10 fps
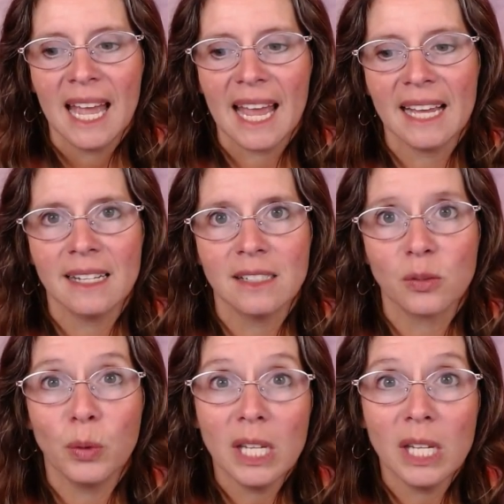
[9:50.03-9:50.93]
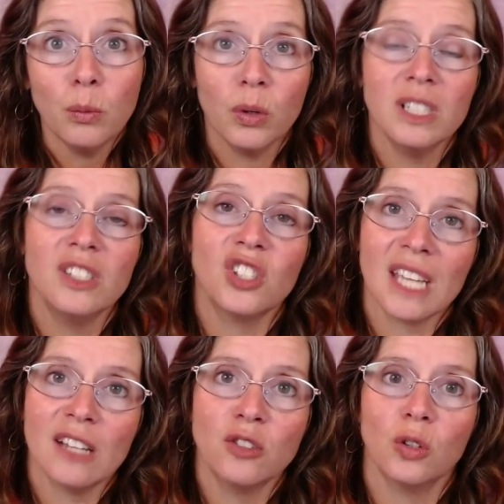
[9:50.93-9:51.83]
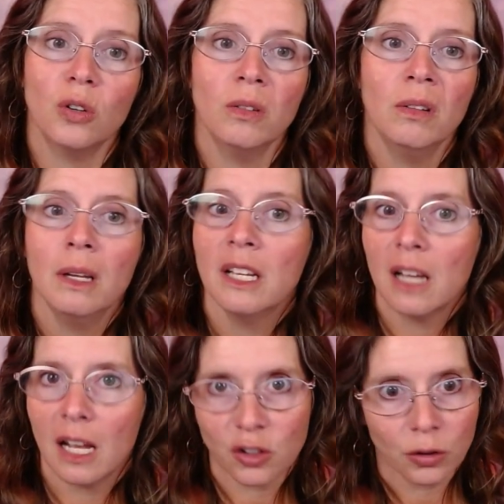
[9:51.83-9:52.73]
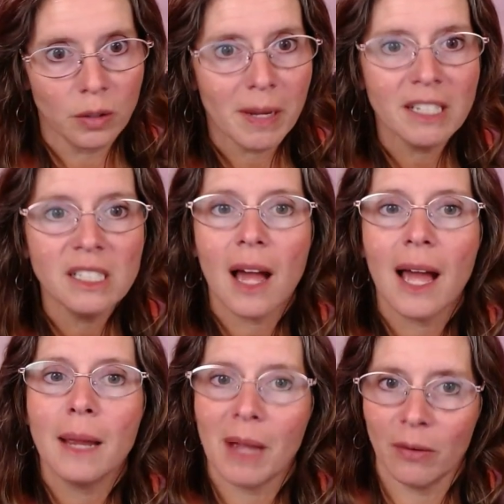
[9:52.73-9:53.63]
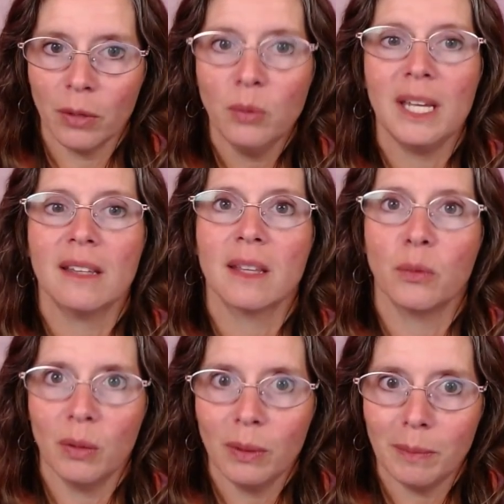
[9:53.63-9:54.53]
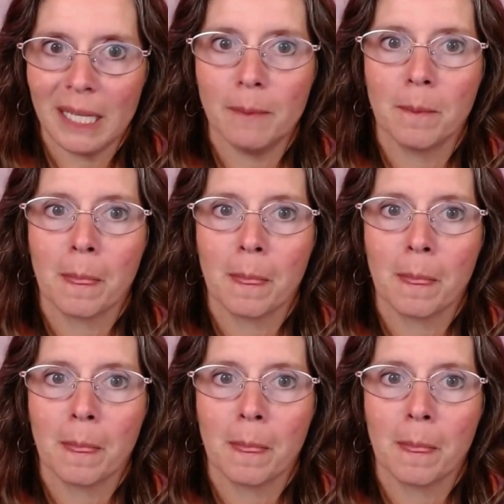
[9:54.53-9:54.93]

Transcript: And we would schedule a certain amount of time every week that we would meet.